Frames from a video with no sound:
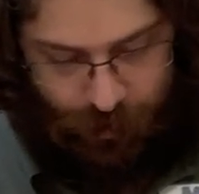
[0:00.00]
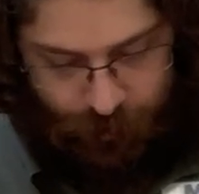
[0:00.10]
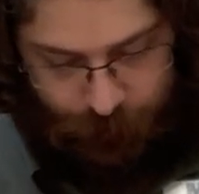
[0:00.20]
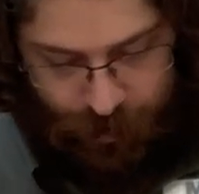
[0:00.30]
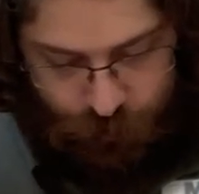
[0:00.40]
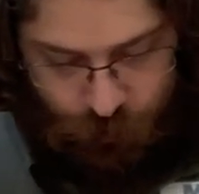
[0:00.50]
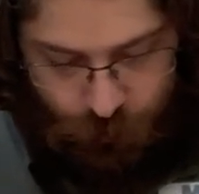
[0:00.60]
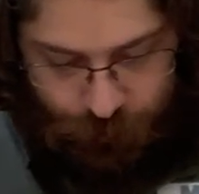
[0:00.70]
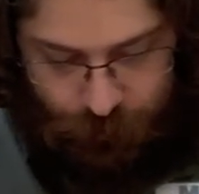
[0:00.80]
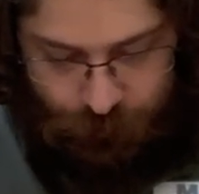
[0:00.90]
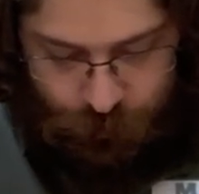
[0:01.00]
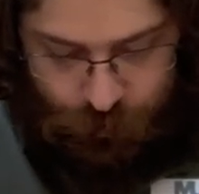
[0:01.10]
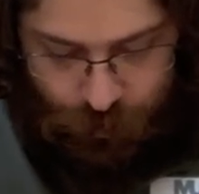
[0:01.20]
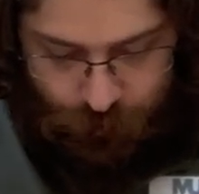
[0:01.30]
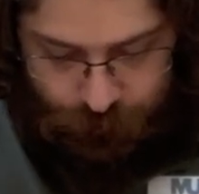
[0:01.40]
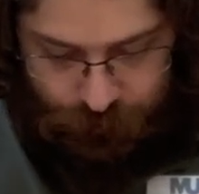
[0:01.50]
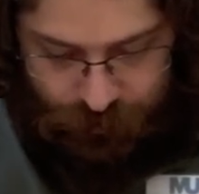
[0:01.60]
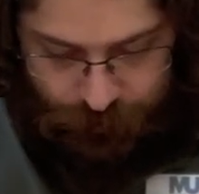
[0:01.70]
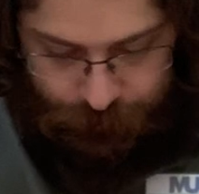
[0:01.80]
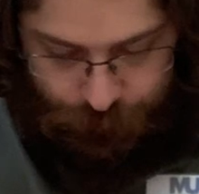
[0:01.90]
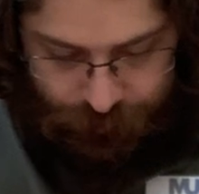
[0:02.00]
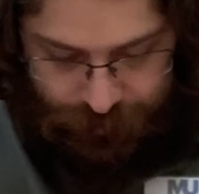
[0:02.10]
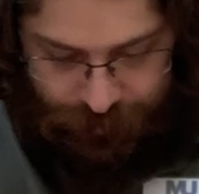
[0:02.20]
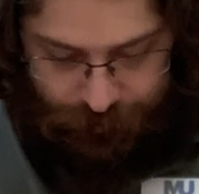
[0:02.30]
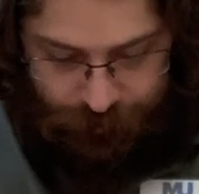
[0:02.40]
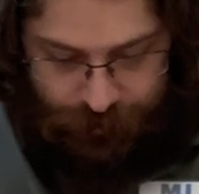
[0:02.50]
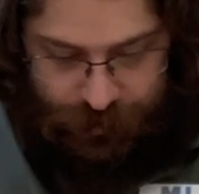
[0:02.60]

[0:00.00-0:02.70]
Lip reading: And make sure you don't put the